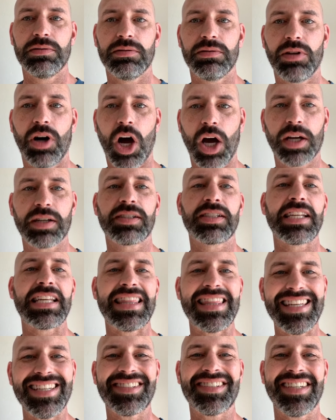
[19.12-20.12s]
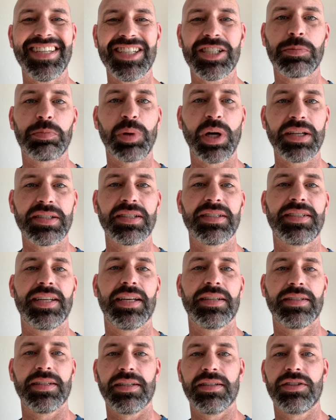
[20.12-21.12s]
honestly, this is
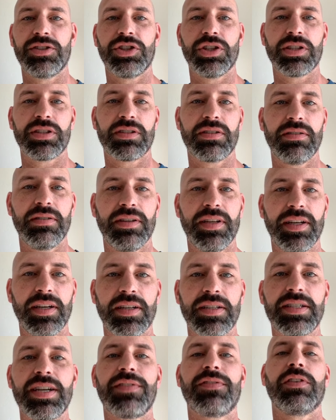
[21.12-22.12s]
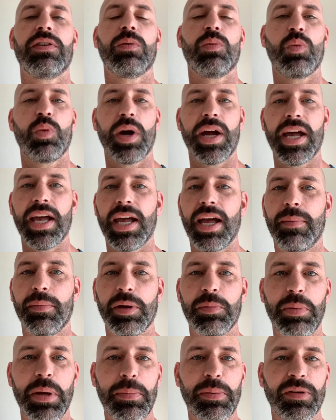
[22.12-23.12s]
precedented, just in a different way. I
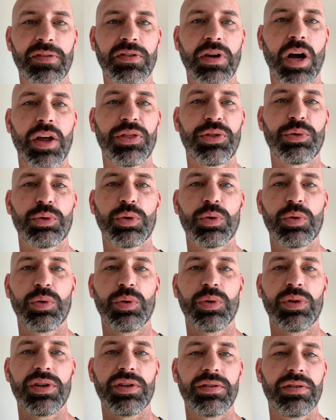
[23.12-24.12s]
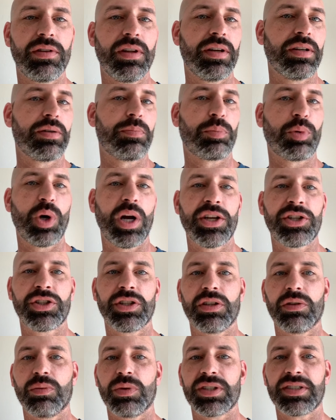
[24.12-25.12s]
mean, people have gone through the
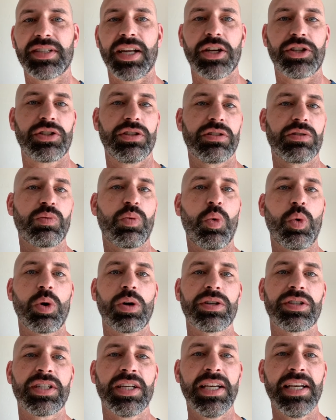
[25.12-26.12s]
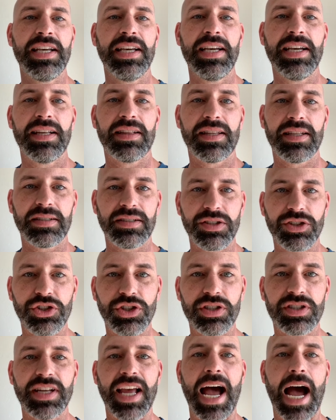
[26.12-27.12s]
depression, recessions, wars. This is
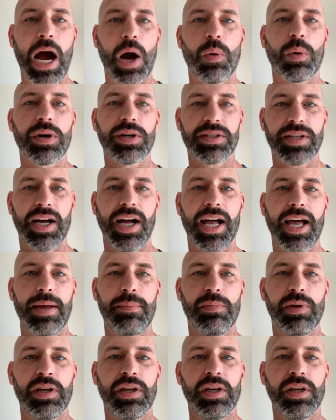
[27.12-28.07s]
just our time